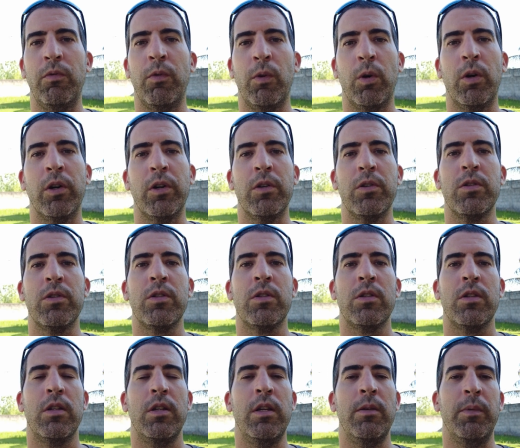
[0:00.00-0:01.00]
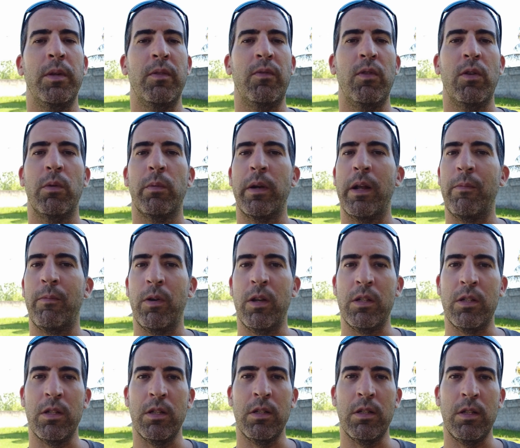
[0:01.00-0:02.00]
foreigners even if you don't have
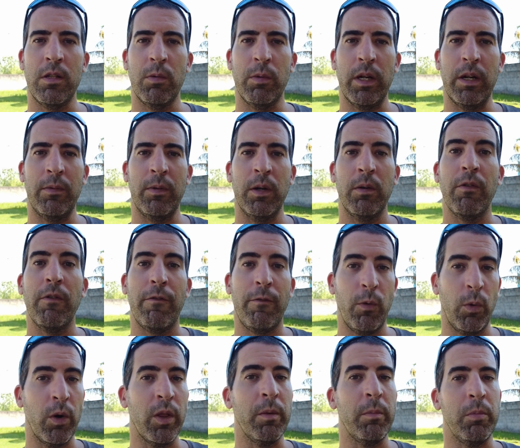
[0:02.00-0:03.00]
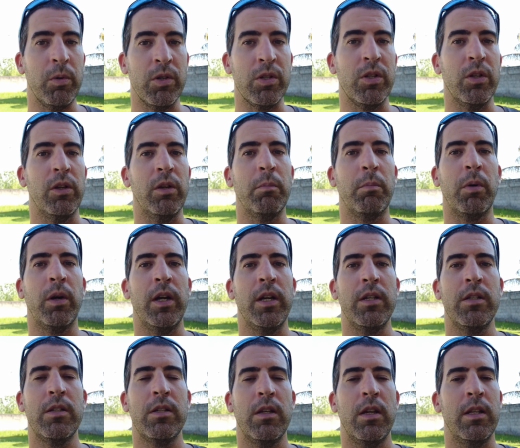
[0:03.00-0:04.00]
residency or whatever for the Brazilian
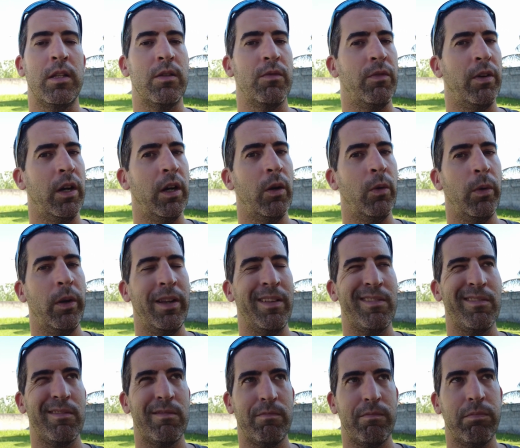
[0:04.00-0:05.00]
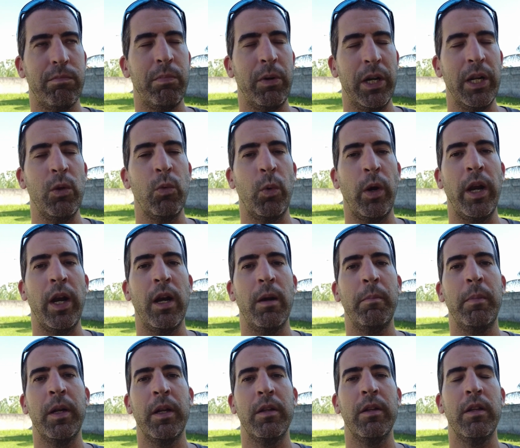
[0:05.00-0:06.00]
price. It's pretty rare,
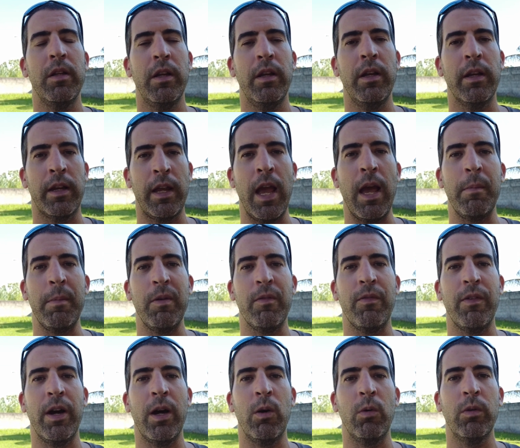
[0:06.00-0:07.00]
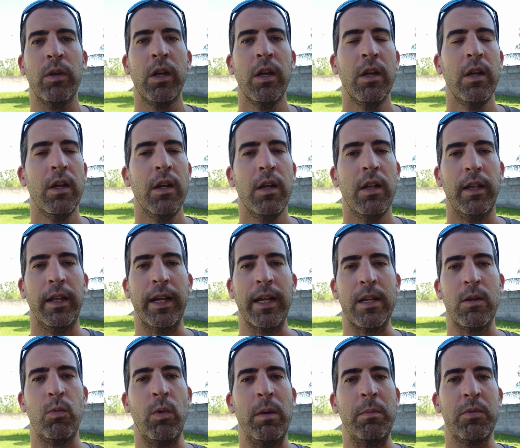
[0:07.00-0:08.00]
but it can be found, like
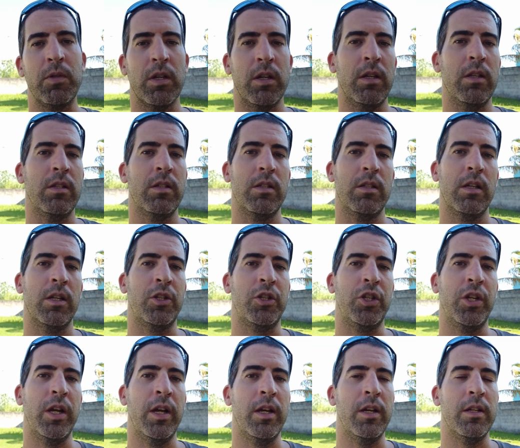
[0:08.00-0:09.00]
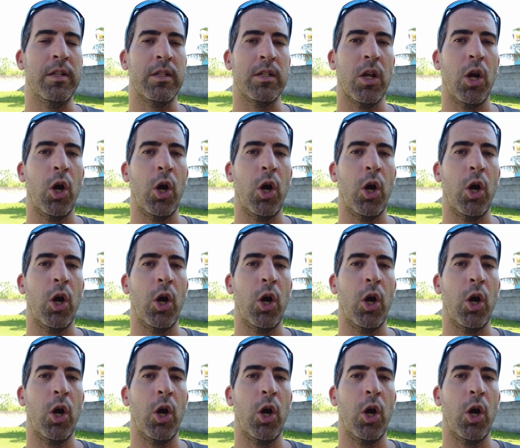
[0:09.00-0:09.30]
websites such as